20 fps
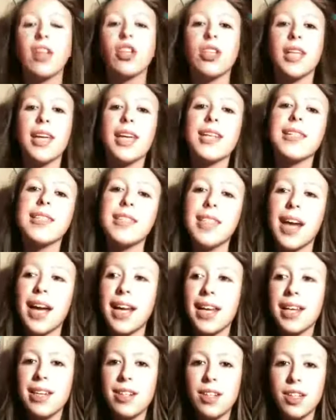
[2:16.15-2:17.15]
I just hate
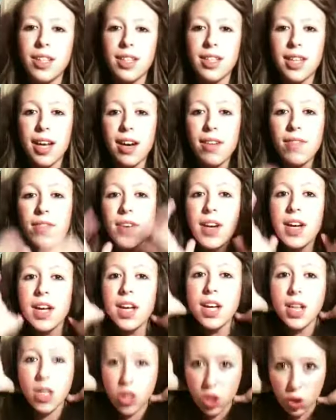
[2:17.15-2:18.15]
styling it and stuff.
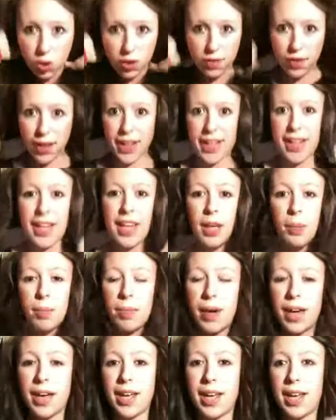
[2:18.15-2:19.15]
So if I could keep
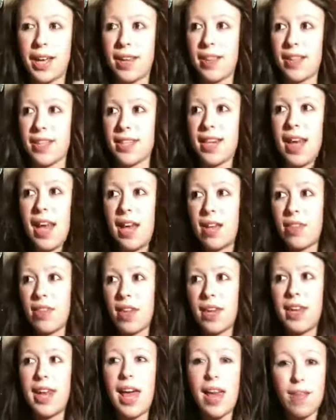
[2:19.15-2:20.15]
my hair this length
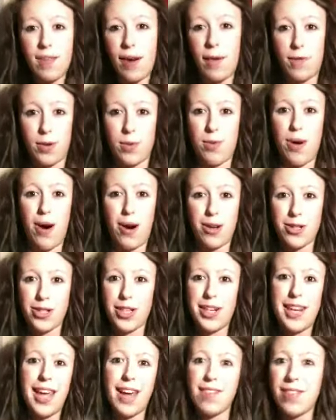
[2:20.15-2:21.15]
and never have to wash
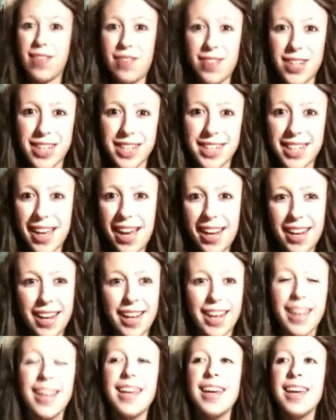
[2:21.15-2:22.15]
it, never have to style
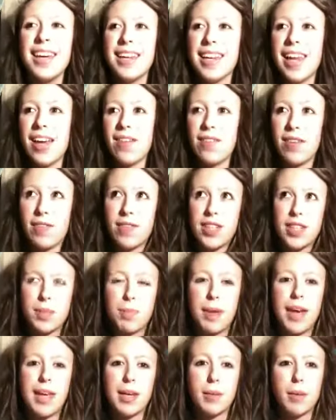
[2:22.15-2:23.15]
it, never have to
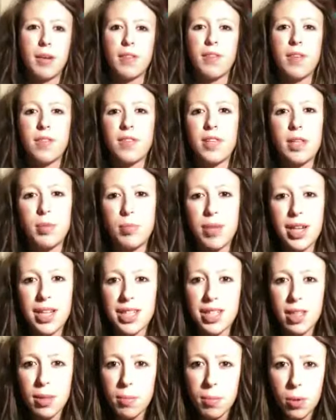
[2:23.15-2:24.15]
spend about 15
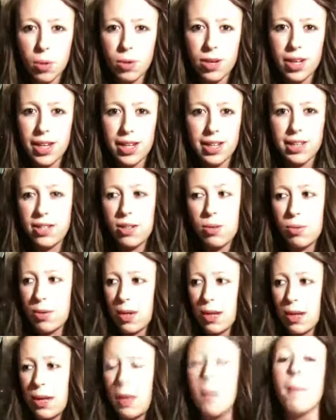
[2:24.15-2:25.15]
minutes in the morning
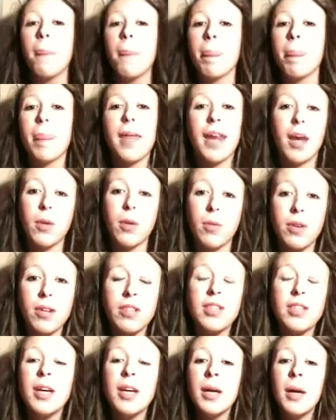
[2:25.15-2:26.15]
doing it, then I
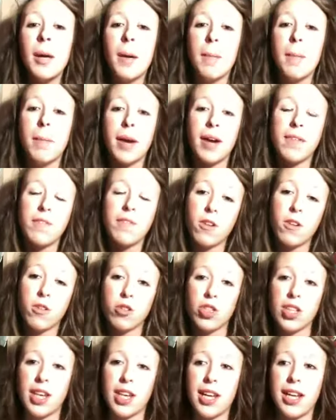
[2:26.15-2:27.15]
would. But
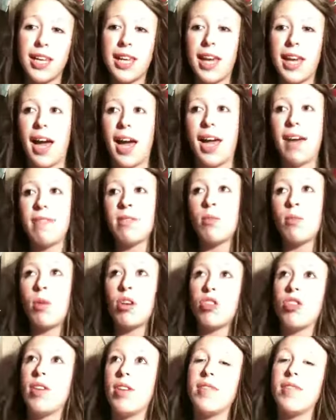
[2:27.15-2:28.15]
unfortunately, I have to
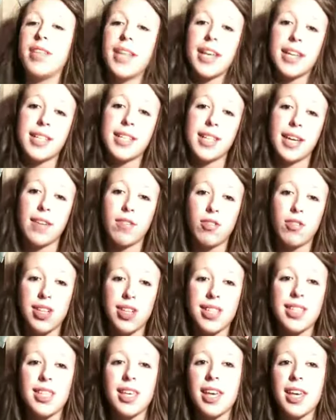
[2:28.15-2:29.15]
wash it every day because I have
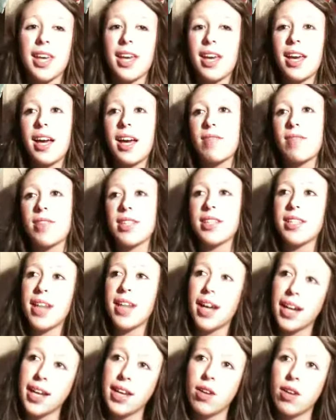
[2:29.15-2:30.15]
greasy hair. I have to
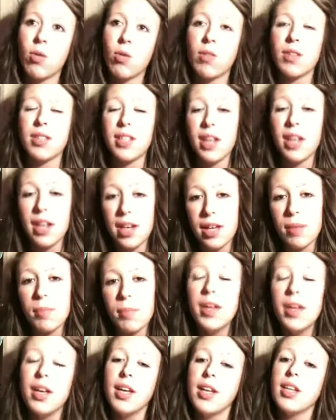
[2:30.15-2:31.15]
style it all the
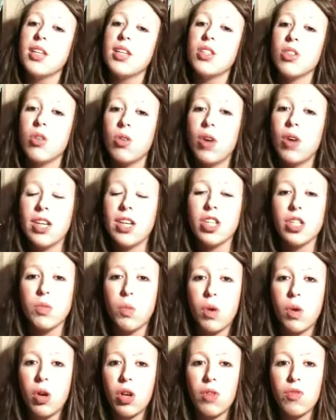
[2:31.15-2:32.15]
time. So I just
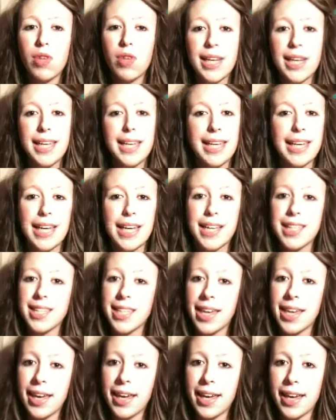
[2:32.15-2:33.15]
want a really
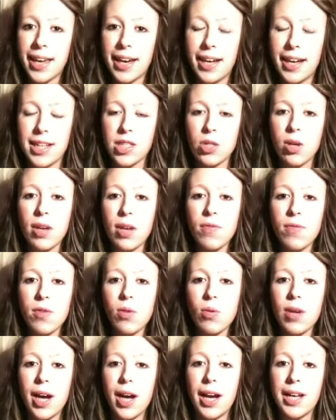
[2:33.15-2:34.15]
easy haircut. So if
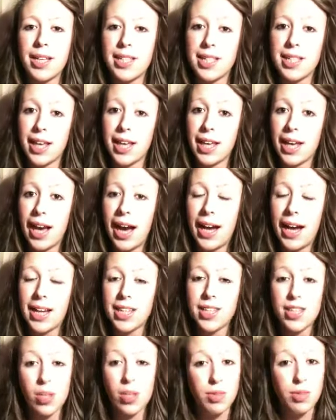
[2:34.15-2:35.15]
you guys think I
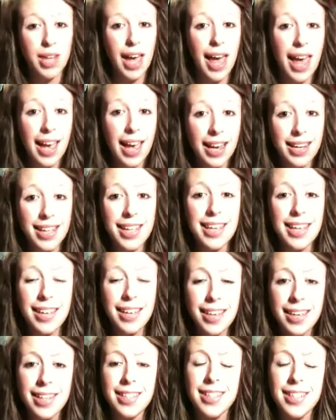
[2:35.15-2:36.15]
suit any
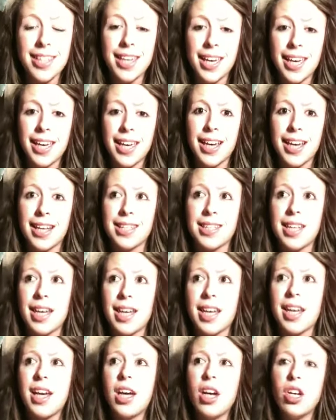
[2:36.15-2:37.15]
easy haircuts,
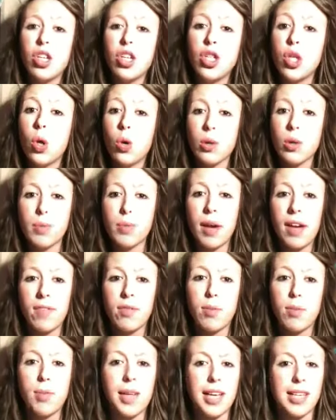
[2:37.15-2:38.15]
like short
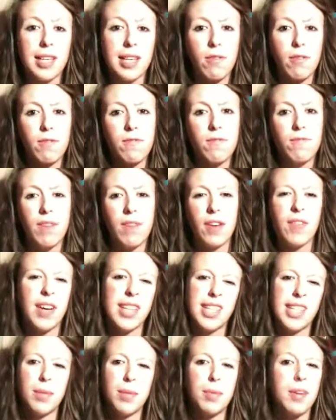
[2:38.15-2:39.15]
preferably, because i I
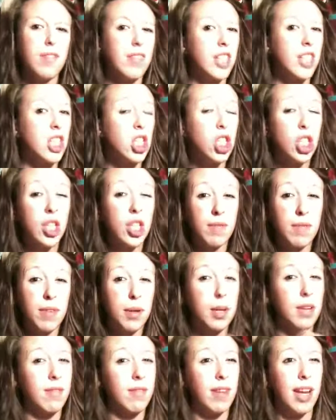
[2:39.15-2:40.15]
fancy a bit of a
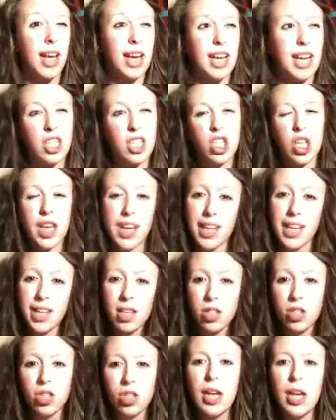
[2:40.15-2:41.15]
bit of a, like a
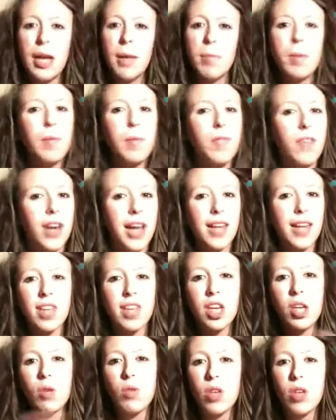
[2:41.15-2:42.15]
change, maybe for like
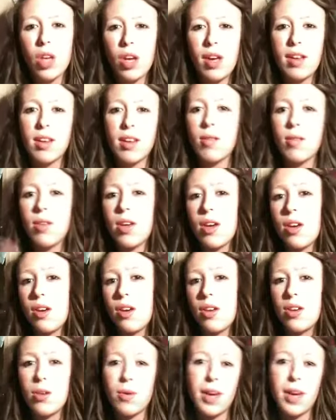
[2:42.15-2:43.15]
the new year, new
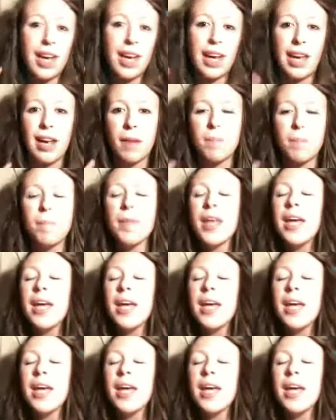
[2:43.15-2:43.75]
year, new hair.